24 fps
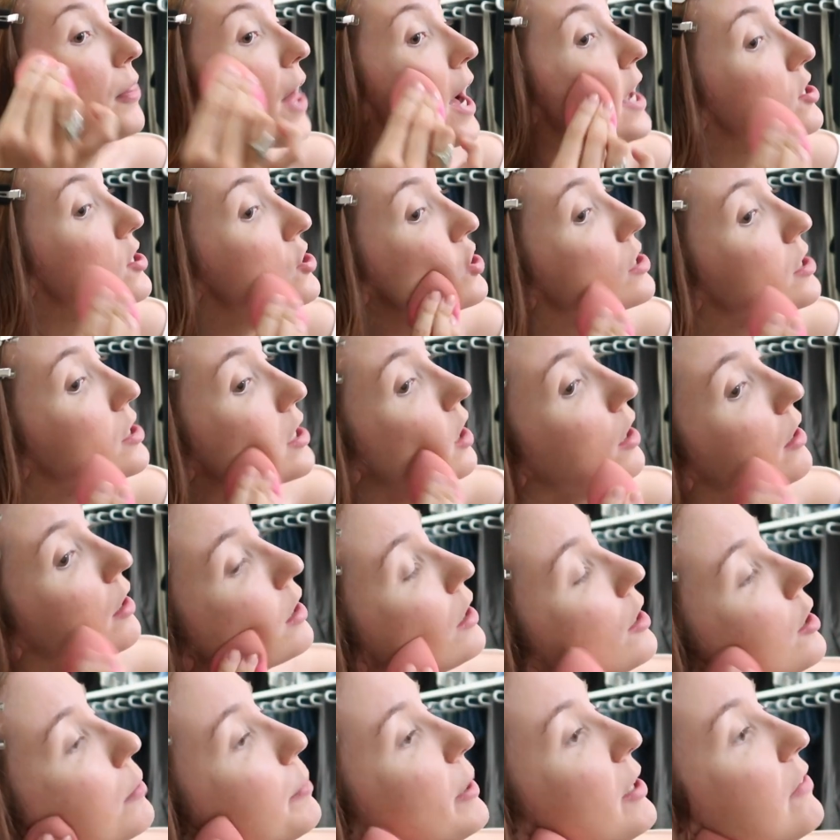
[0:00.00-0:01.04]
that's just kind of the
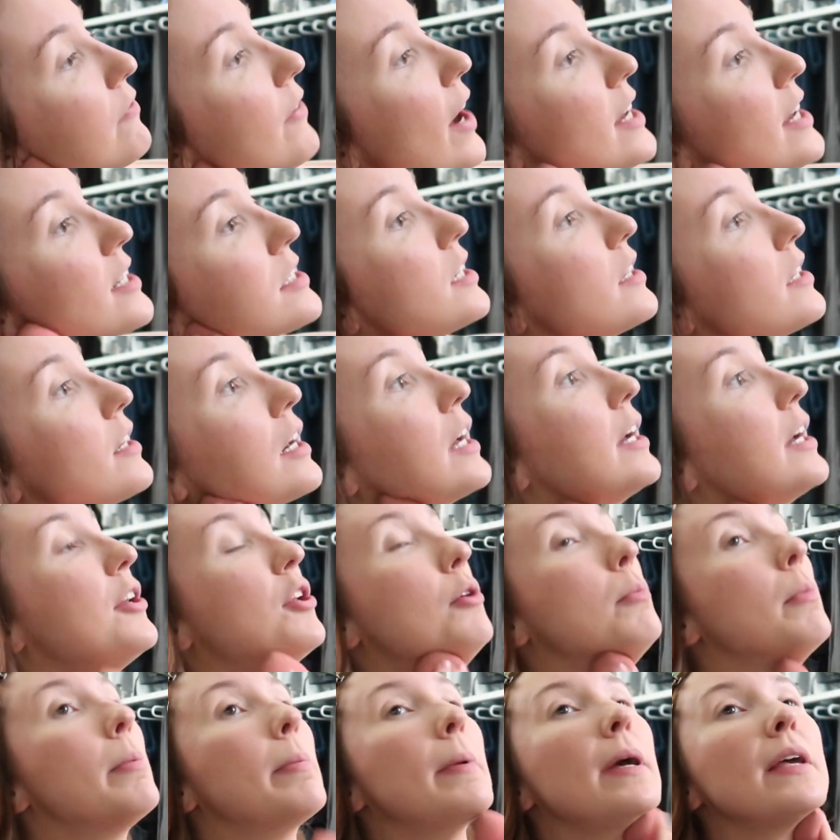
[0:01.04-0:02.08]
intermittent fasting that I
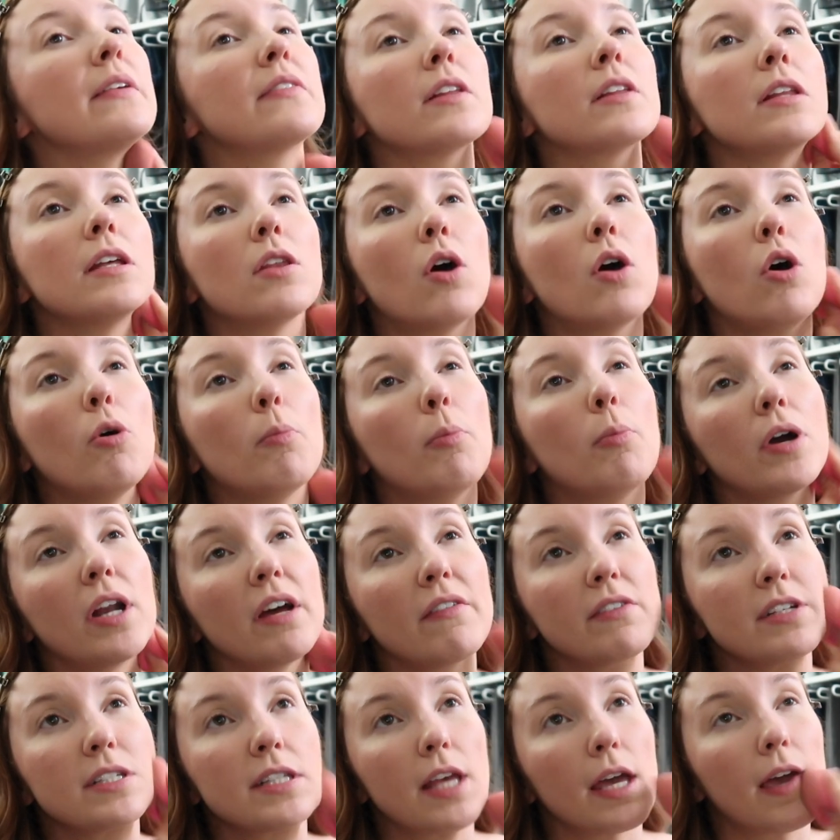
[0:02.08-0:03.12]
do. But basically the whole point
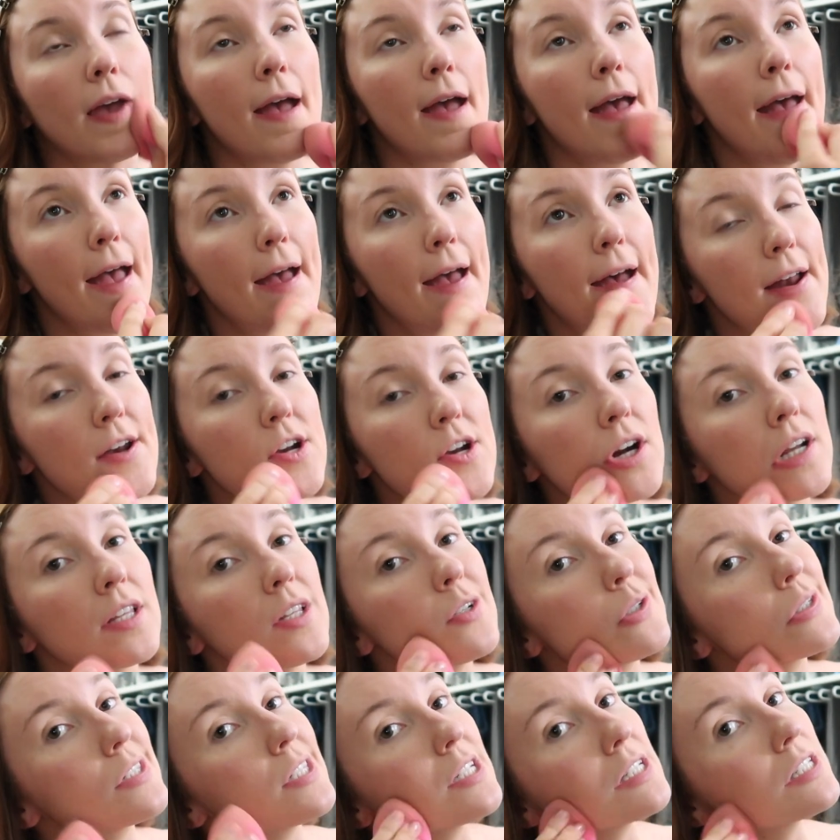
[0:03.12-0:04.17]
of it is like during
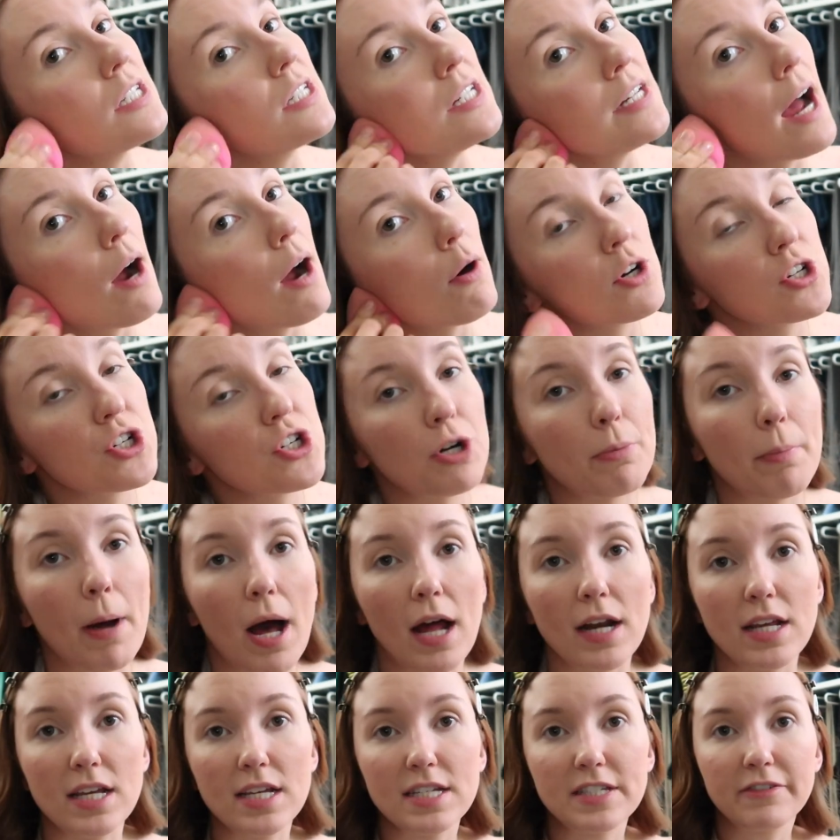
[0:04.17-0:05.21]
those 16 hours, your
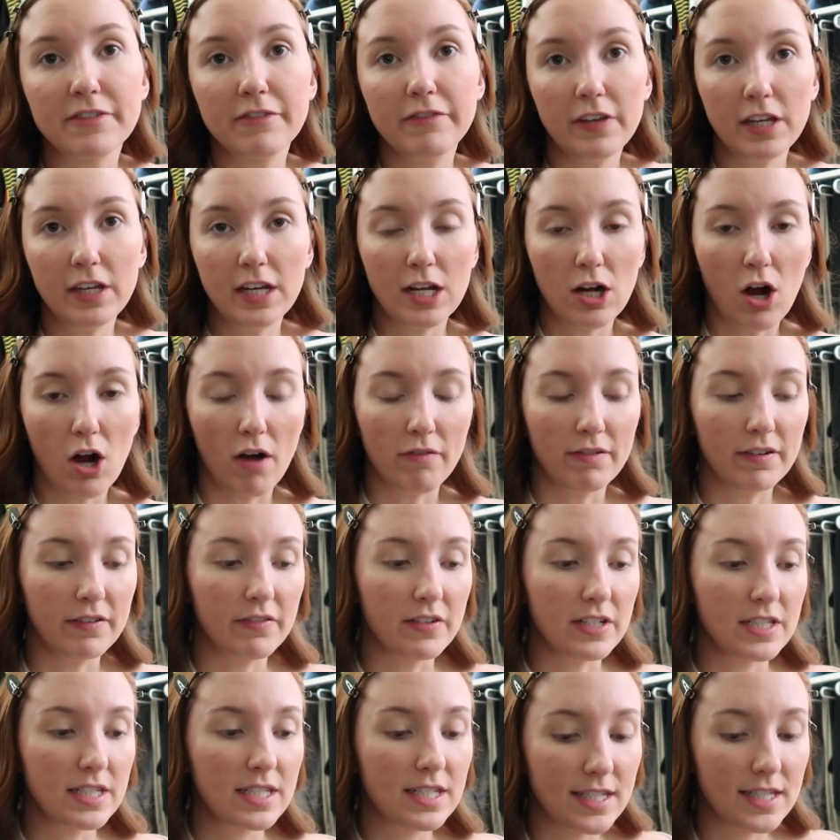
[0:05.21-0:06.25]
body is feeding off of
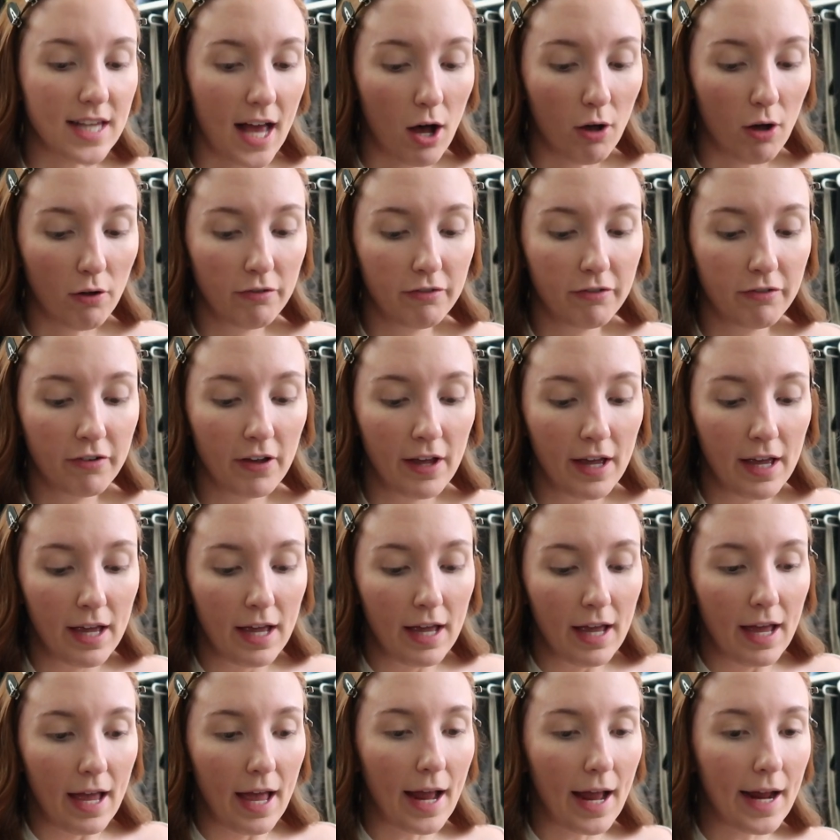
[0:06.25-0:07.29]
itself
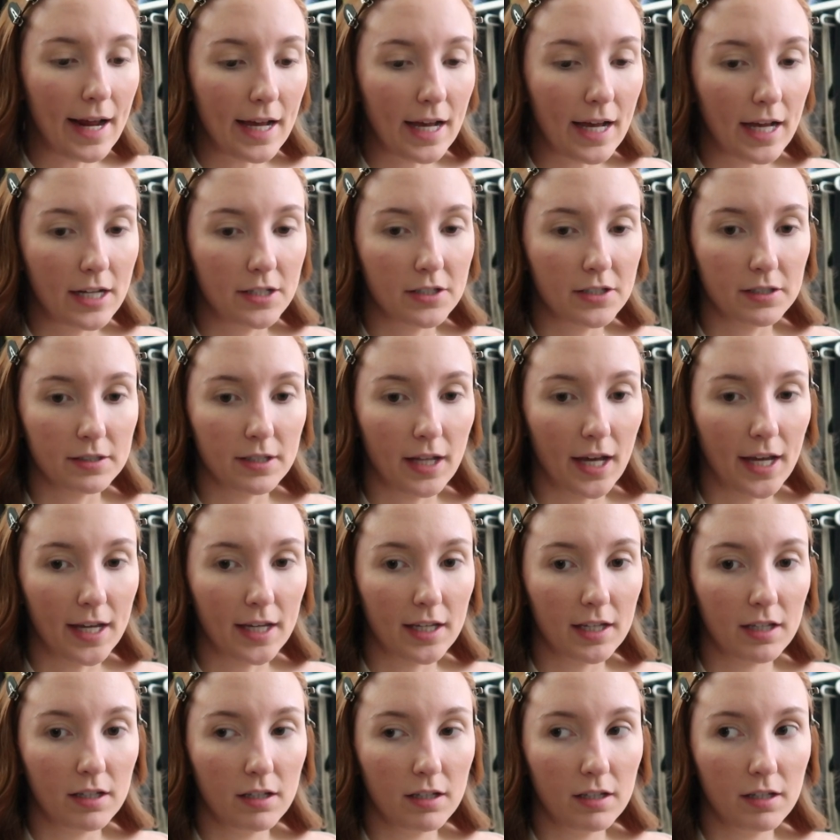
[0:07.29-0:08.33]
and
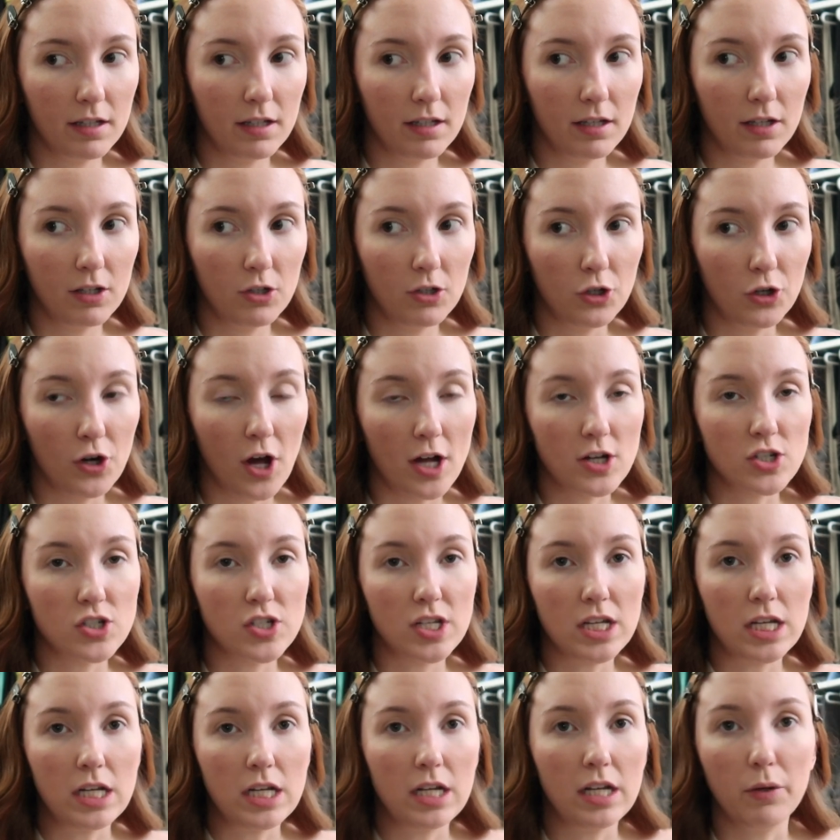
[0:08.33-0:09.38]
like you're not
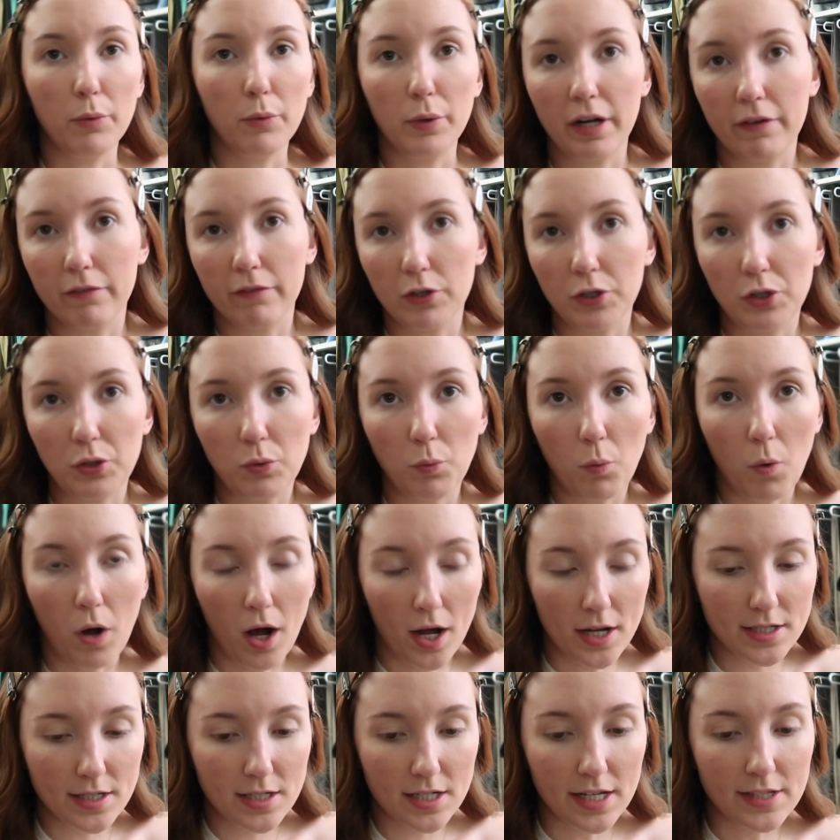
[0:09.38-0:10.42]
just eating whenever you
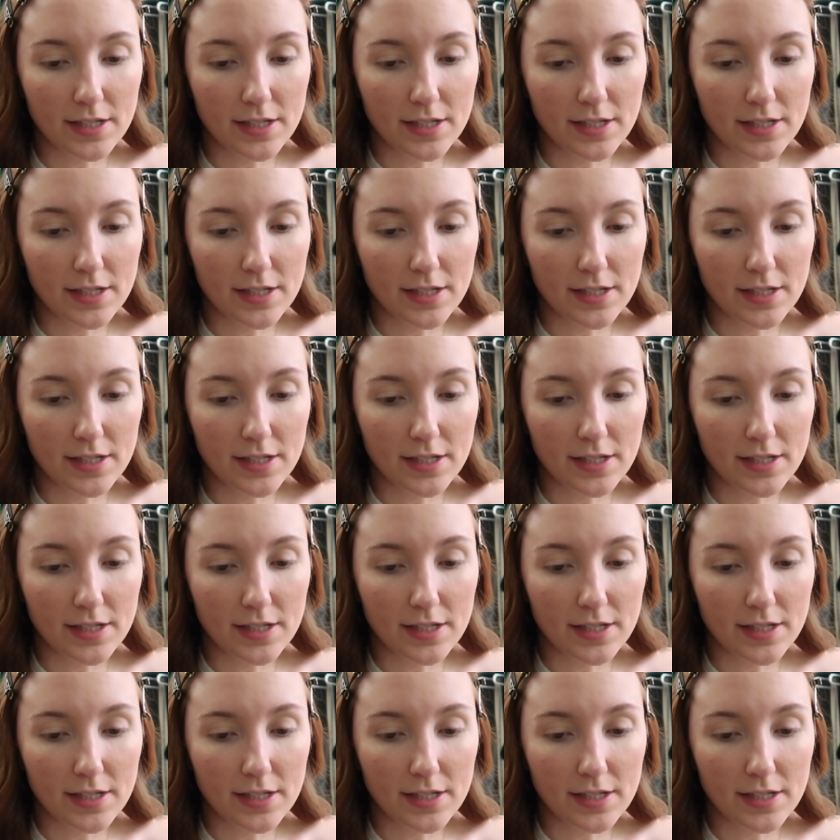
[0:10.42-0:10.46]
want.